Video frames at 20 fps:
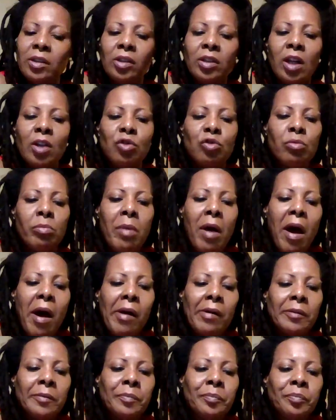that you
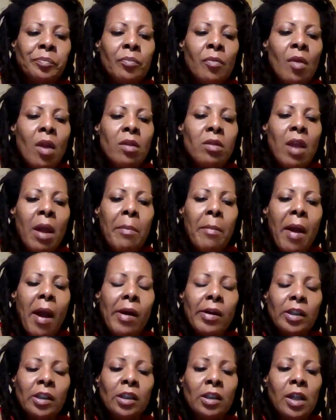buy, they're
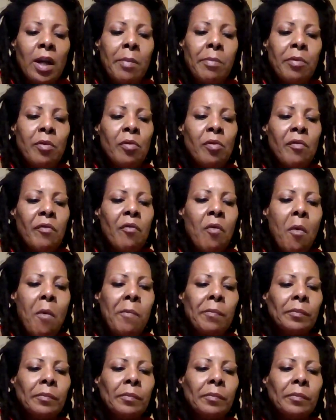beautiful.